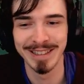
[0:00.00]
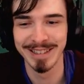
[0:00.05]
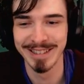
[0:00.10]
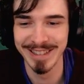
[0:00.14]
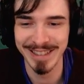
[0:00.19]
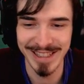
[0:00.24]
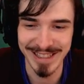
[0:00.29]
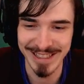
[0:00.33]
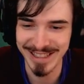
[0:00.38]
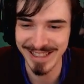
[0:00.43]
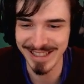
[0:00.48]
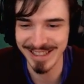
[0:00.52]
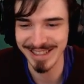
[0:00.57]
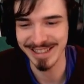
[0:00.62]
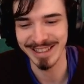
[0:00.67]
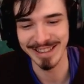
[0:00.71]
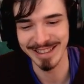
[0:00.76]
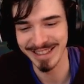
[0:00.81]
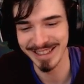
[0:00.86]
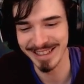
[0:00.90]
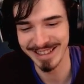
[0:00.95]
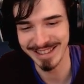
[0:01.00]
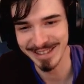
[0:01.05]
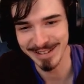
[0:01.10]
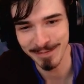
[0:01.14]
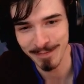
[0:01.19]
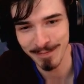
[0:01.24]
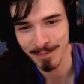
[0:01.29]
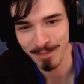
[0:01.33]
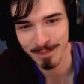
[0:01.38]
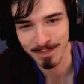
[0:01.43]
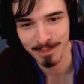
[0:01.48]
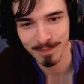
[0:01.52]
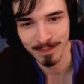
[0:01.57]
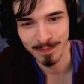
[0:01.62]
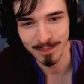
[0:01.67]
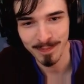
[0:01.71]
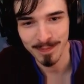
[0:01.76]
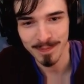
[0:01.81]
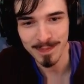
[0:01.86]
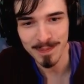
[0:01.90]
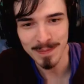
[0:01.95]
it's... yeah...
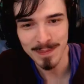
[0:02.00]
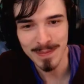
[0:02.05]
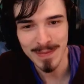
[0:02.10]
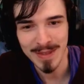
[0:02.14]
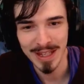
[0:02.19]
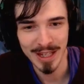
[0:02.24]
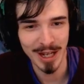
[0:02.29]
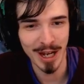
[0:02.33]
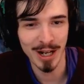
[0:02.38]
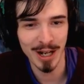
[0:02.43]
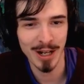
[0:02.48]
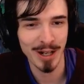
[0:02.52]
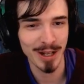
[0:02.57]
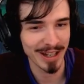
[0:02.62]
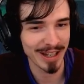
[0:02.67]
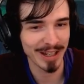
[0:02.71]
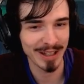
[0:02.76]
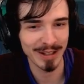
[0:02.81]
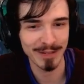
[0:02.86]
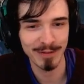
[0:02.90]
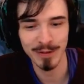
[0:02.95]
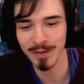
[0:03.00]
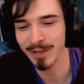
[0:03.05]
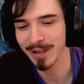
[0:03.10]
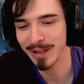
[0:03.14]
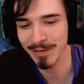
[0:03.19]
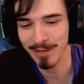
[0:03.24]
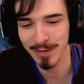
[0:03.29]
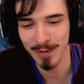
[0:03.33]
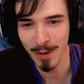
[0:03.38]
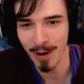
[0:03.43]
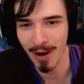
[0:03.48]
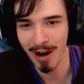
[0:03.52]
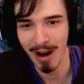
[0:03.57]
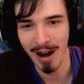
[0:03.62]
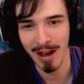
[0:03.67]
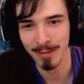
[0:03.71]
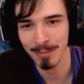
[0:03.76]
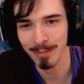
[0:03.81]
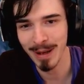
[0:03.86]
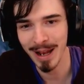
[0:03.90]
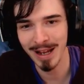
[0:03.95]
You're gonna if you're
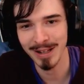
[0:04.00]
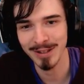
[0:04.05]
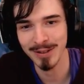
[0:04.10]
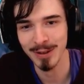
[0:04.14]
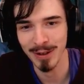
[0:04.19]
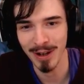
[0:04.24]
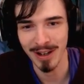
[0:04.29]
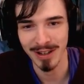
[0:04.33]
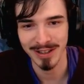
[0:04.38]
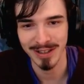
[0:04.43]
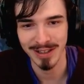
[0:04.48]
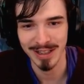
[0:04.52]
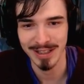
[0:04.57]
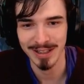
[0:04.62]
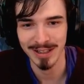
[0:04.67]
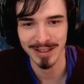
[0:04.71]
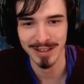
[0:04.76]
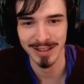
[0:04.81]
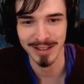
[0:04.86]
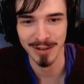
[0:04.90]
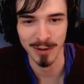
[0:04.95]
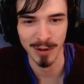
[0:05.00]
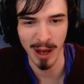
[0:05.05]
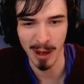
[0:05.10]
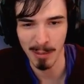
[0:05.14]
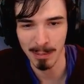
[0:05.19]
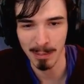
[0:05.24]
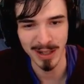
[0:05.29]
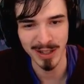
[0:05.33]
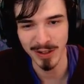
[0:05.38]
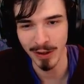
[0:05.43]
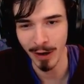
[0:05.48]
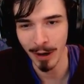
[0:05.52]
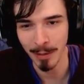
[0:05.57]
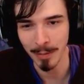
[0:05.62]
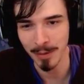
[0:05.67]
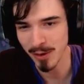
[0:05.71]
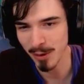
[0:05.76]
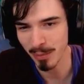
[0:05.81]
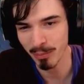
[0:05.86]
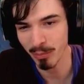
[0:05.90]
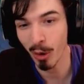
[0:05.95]
higher than Plat 2 last season and you're like mid
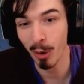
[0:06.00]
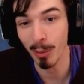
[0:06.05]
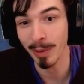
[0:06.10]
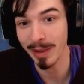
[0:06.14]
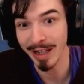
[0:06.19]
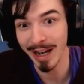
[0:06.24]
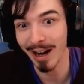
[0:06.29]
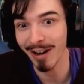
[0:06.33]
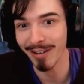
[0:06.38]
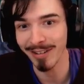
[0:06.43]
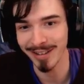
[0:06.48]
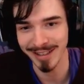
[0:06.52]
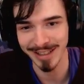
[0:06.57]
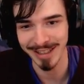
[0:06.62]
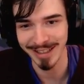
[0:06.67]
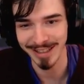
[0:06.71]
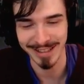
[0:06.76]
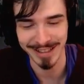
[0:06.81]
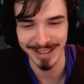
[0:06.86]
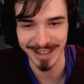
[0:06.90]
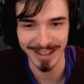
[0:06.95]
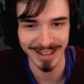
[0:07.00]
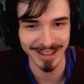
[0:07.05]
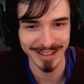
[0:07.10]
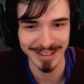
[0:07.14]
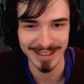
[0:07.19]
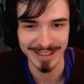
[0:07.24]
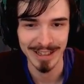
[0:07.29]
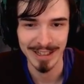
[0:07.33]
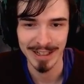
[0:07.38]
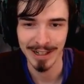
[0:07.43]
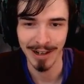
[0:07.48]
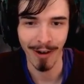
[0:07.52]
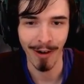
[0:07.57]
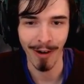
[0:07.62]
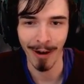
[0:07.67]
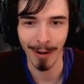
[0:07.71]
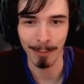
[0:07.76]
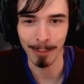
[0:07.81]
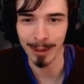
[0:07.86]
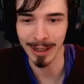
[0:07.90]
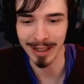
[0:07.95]
diamond, you're probably guaranteed to get
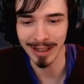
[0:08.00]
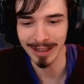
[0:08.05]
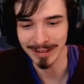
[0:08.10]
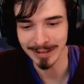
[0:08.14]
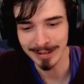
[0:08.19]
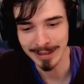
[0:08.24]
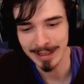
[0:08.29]
high Plat.